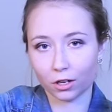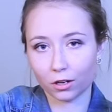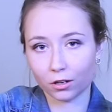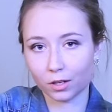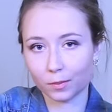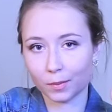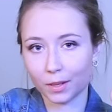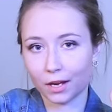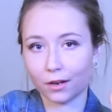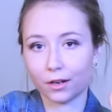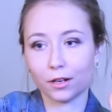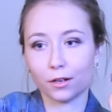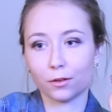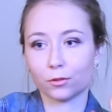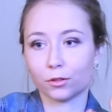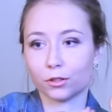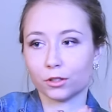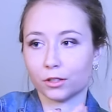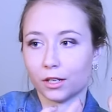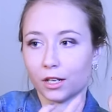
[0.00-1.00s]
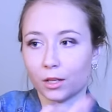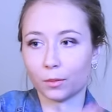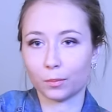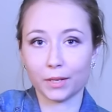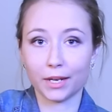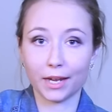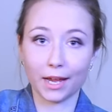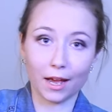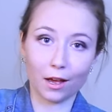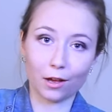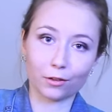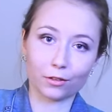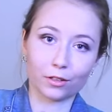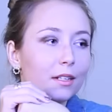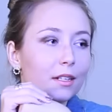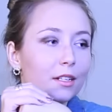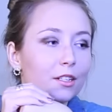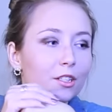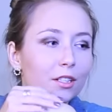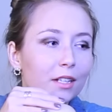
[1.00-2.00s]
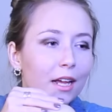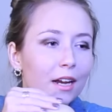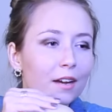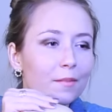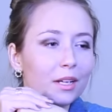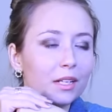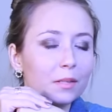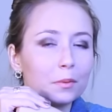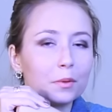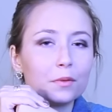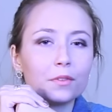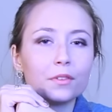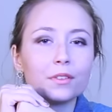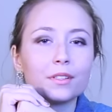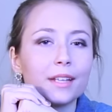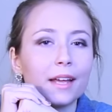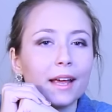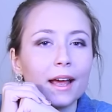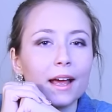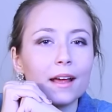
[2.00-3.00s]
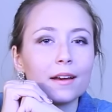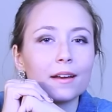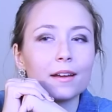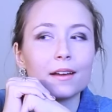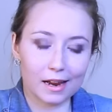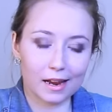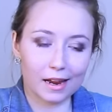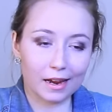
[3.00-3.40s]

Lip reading: talk about it or help me out, it just kind of makes me feel sad.